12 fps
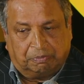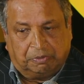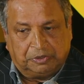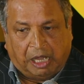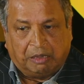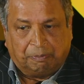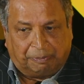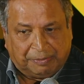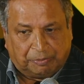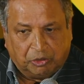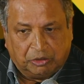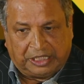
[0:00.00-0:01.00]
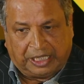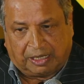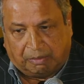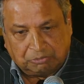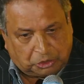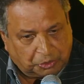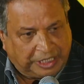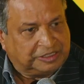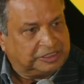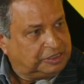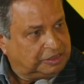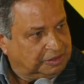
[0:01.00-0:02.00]
young people, they come
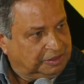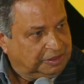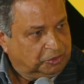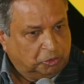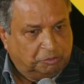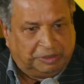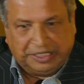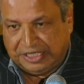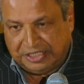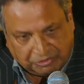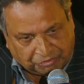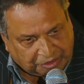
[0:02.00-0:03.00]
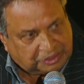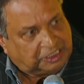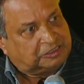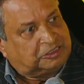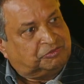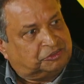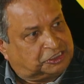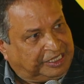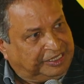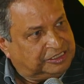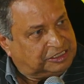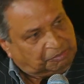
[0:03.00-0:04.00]
together who bring in different sets of
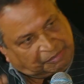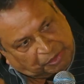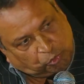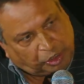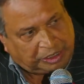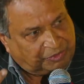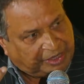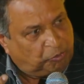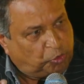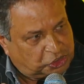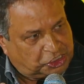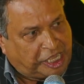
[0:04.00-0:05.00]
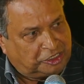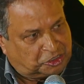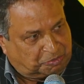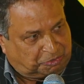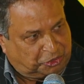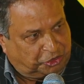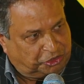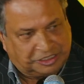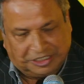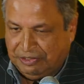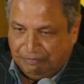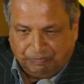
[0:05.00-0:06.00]
skills. Maybe one of them was the entrepreneurs.
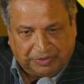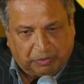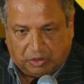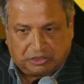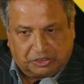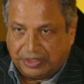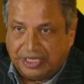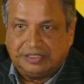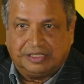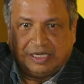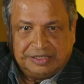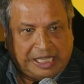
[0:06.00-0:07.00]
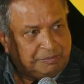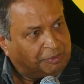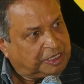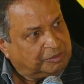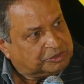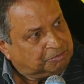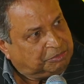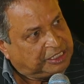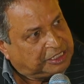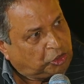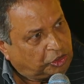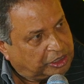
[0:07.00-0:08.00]
They work together, and that becomes a $1
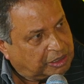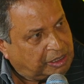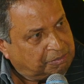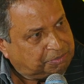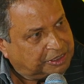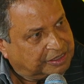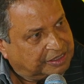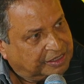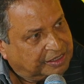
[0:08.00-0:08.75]
billion company.